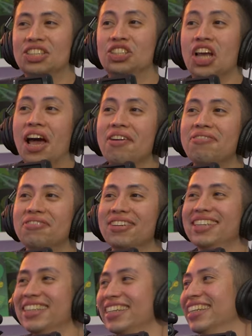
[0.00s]
a chef?
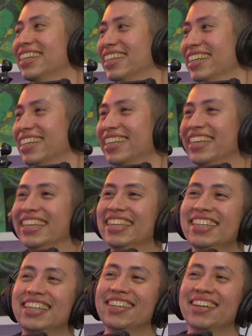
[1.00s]
Yeah.
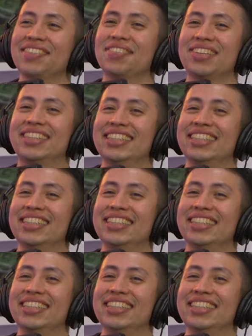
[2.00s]
All right, well,